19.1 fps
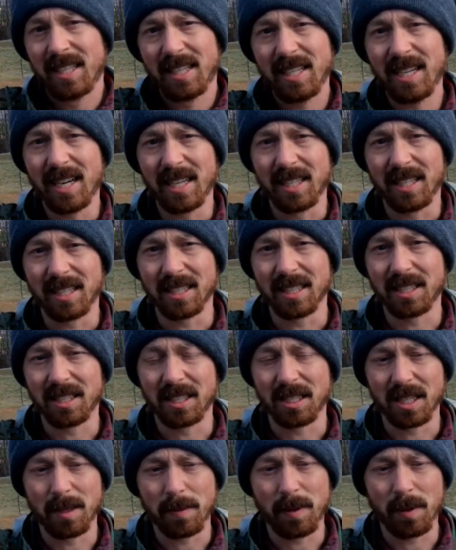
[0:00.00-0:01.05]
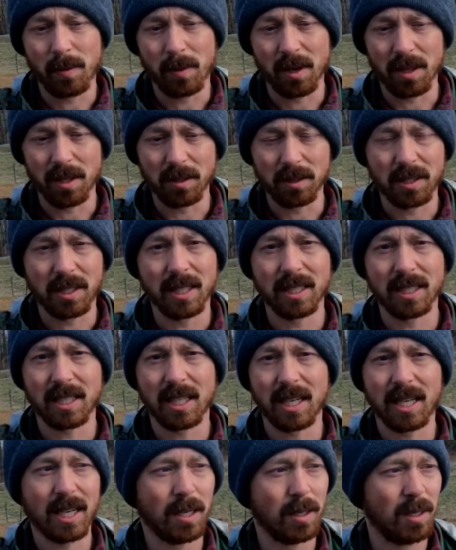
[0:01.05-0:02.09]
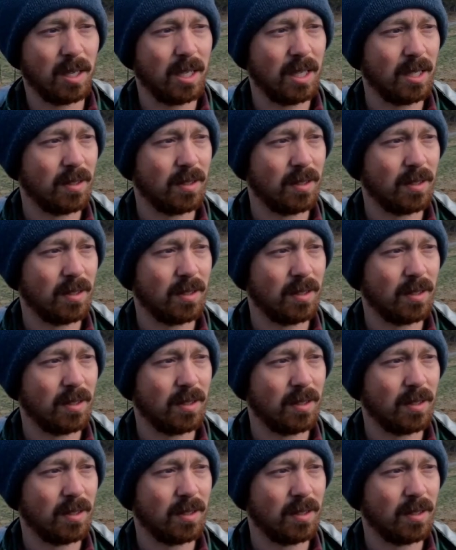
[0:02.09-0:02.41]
yeah, I think this is going to be one of those things that I gotta